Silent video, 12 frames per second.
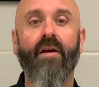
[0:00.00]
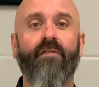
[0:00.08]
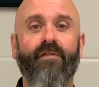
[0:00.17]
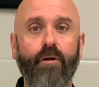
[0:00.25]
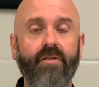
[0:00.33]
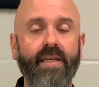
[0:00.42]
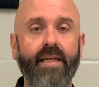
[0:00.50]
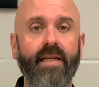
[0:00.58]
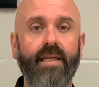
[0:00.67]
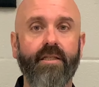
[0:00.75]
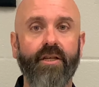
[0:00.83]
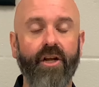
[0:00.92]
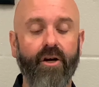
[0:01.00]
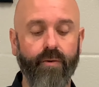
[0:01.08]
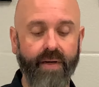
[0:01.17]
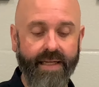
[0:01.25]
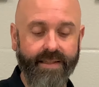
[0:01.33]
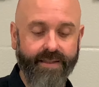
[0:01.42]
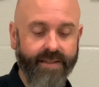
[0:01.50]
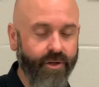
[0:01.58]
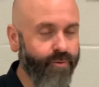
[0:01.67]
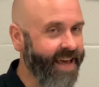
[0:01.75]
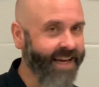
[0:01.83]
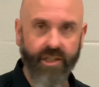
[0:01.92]
First thing you need to know is you
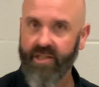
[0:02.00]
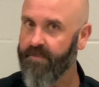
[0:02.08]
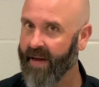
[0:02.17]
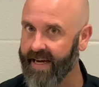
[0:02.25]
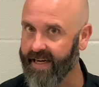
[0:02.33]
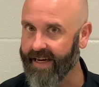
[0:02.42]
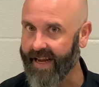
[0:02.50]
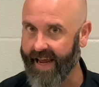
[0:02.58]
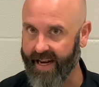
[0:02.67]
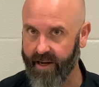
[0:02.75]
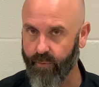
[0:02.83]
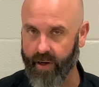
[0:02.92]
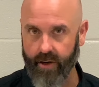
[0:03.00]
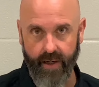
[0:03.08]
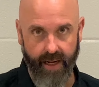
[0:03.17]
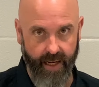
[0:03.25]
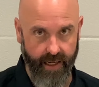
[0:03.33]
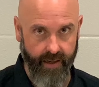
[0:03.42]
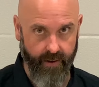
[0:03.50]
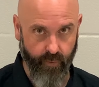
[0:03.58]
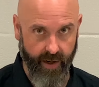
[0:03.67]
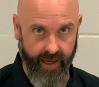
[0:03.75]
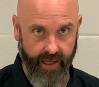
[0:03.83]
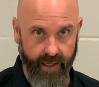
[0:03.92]
can't just paint it anywhere in any
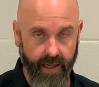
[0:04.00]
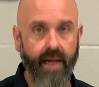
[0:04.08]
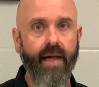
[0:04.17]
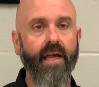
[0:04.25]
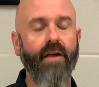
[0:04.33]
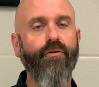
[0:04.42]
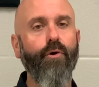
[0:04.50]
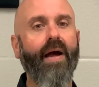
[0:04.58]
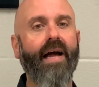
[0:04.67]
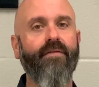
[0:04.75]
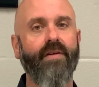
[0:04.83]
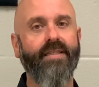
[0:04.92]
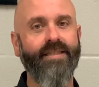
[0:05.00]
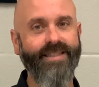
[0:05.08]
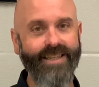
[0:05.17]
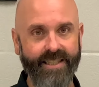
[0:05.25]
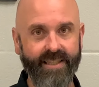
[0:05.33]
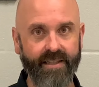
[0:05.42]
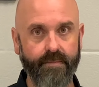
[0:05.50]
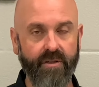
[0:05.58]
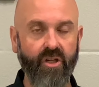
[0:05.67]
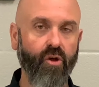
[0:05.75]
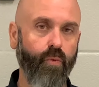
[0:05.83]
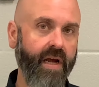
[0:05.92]
way. If you have a system
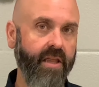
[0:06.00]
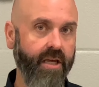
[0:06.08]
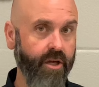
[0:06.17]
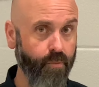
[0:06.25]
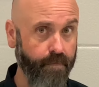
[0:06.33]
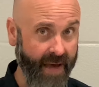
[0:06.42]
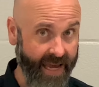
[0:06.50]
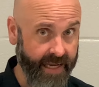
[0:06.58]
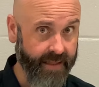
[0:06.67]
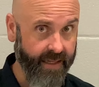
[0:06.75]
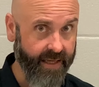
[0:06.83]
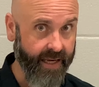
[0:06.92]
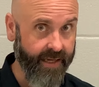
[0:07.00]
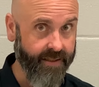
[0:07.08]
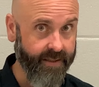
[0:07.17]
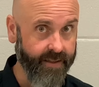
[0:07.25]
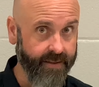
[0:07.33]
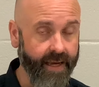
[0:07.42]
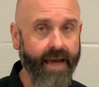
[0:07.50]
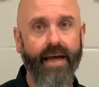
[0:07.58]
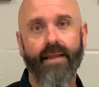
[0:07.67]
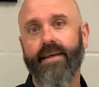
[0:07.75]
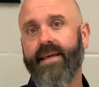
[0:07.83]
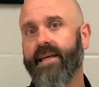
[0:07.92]
to the way that you paint the cases,
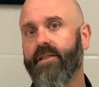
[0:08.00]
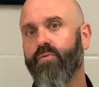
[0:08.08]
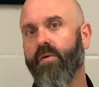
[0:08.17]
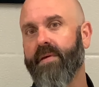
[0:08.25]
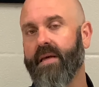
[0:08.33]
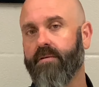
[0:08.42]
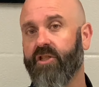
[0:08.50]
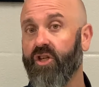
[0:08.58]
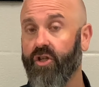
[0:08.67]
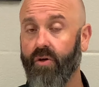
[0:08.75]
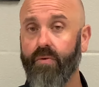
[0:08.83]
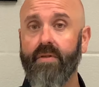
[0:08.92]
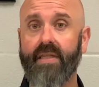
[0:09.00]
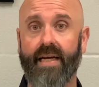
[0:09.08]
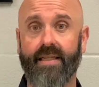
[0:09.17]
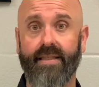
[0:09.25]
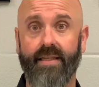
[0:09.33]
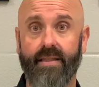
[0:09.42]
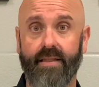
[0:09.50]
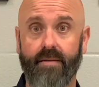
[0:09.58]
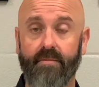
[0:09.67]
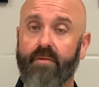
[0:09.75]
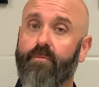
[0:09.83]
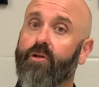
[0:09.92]
the kids will be able to use that
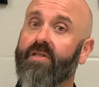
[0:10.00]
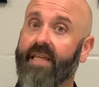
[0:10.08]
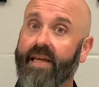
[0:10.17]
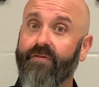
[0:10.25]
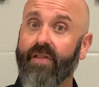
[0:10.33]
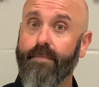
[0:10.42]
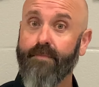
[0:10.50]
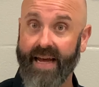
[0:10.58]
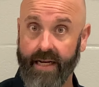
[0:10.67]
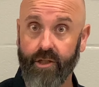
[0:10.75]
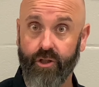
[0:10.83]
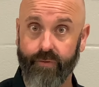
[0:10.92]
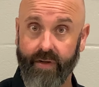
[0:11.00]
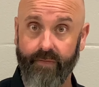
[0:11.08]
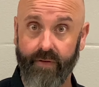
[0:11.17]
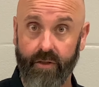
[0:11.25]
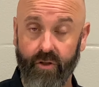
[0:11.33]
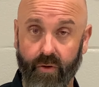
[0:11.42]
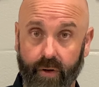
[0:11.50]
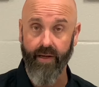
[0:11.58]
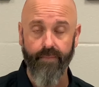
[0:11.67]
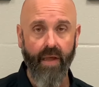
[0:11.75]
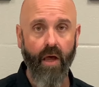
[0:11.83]
system to more safely manage your inventory.